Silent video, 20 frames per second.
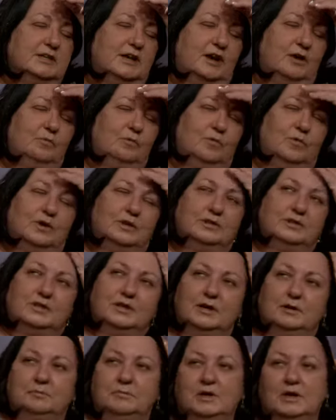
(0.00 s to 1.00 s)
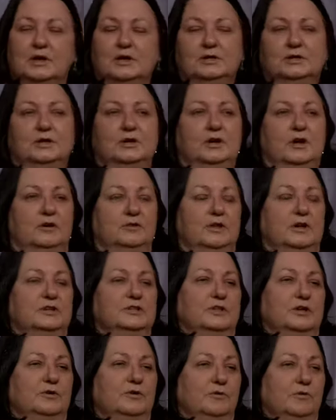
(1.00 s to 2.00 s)
I want them to know
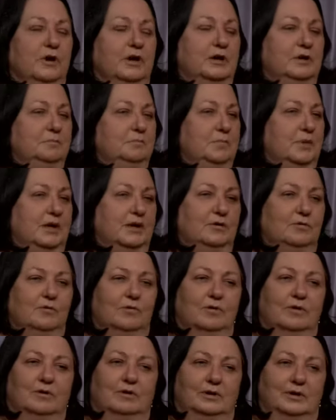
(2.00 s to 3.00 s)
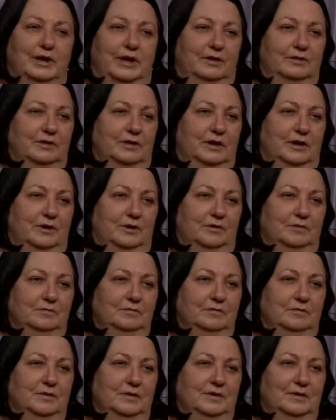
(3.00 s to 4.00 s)
there's a great big world out there.
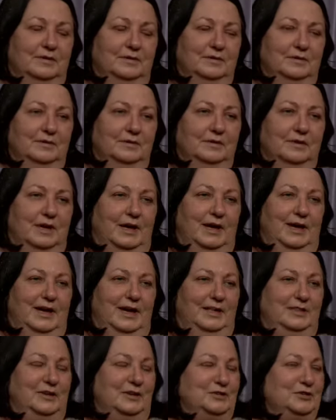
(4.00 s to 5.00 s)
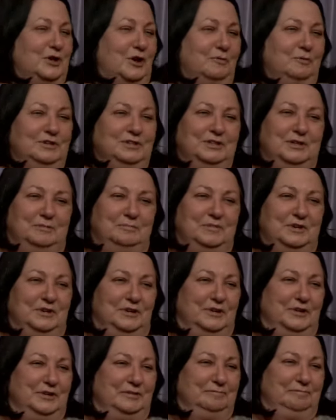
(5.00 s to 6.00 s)
And there's always something to
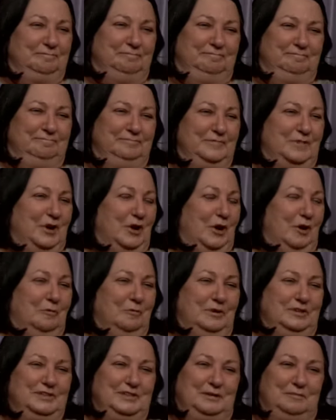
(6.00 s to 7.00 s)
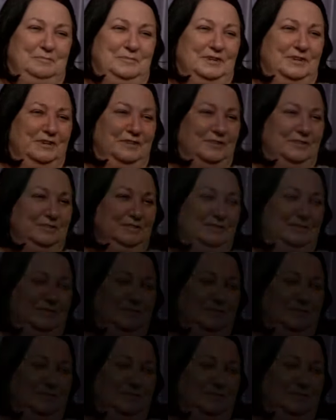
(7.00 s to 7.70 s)
learn, always something to learn.